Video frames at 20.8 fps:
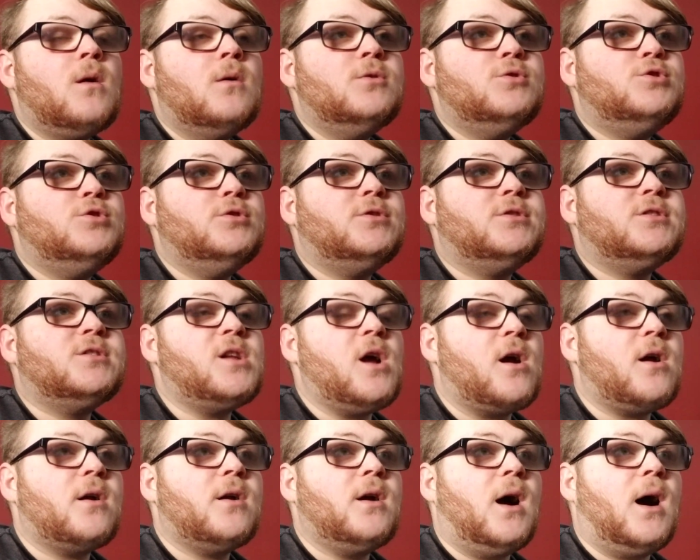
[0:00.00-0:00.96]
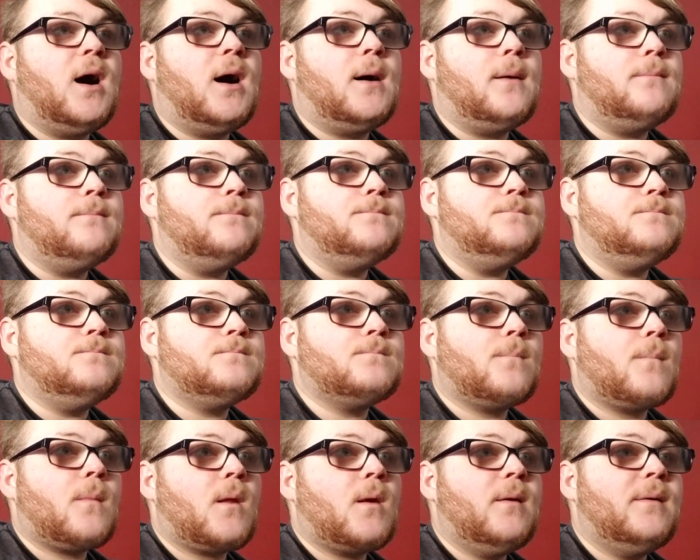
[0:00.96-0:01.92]
to start
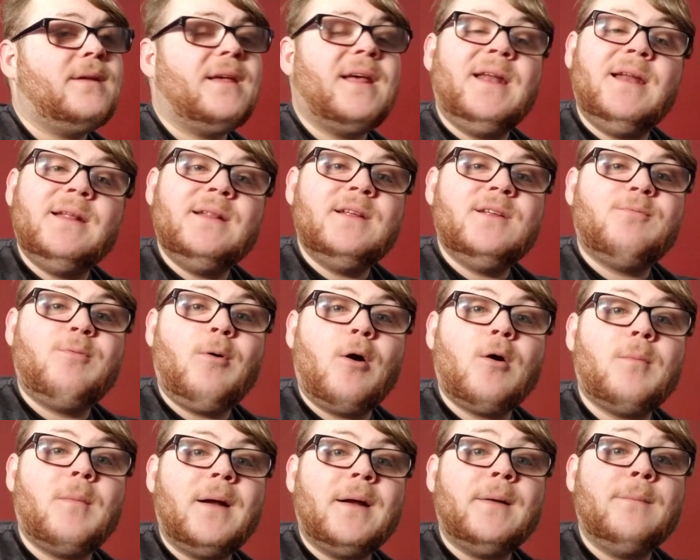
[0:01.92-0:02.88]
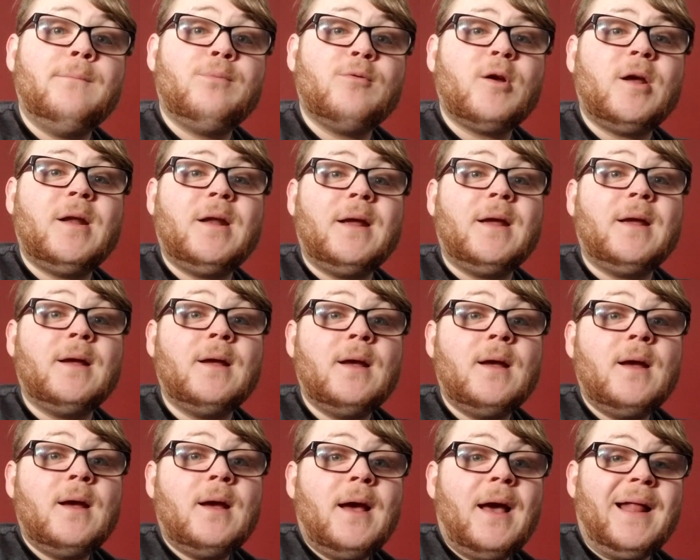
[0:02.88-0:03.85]
getting these Pokemon and breeding
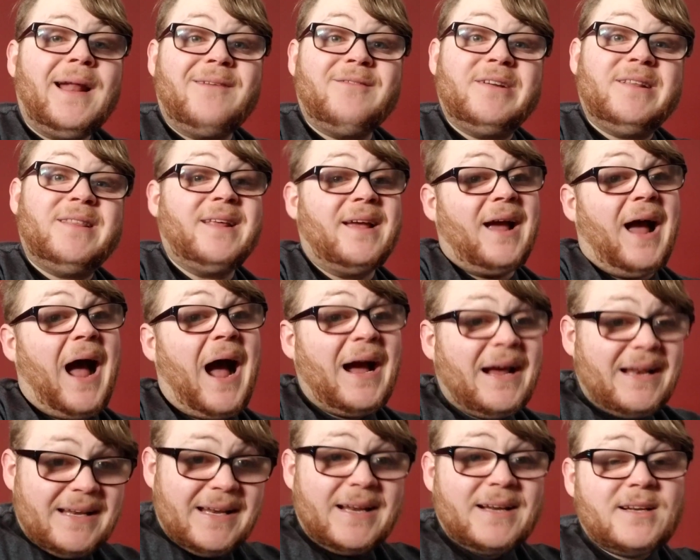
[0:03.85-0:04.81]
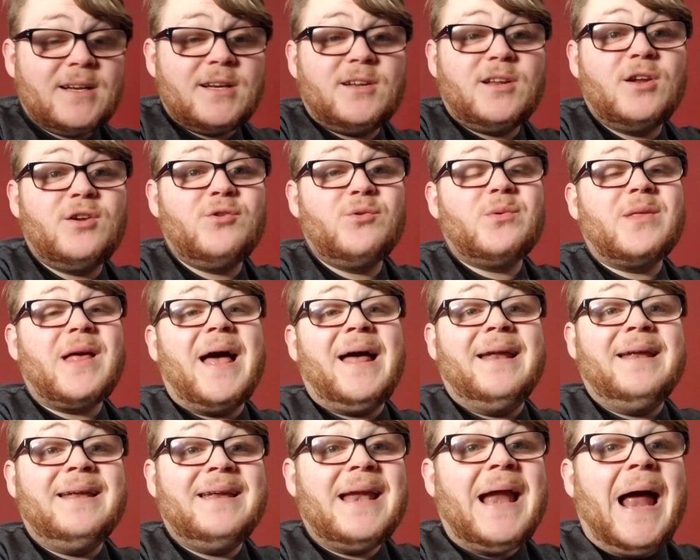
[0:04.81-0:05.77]
and everything. I needed to do
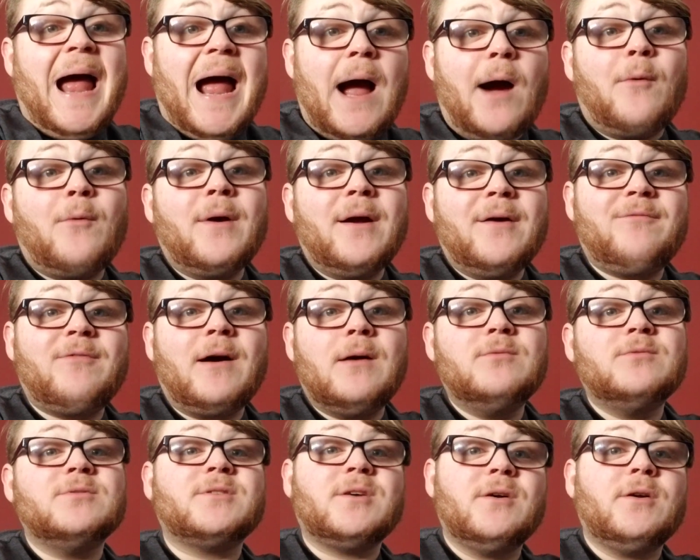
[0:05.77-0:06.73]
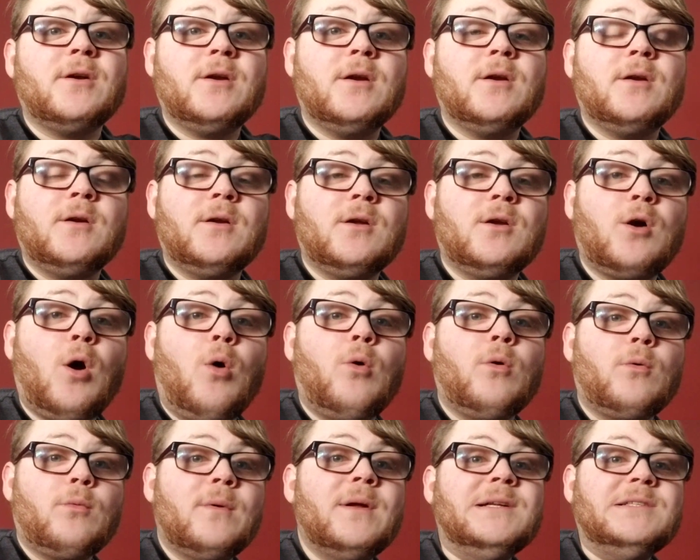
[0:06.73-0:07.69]
that now if I was going to go
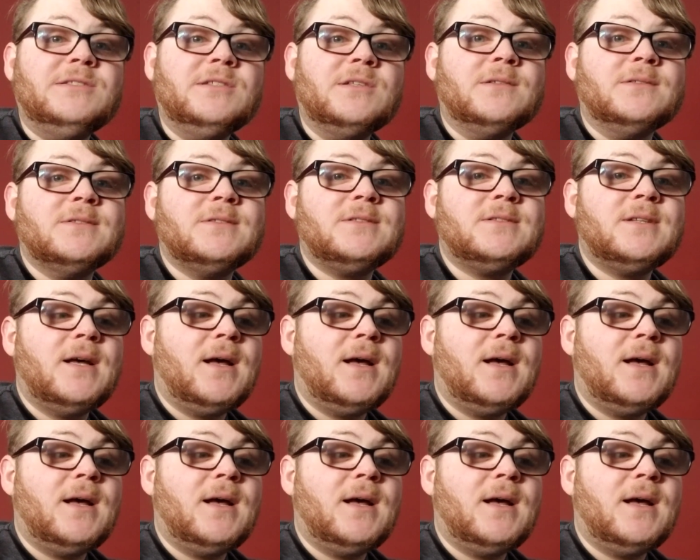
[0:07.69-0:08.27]
to regionals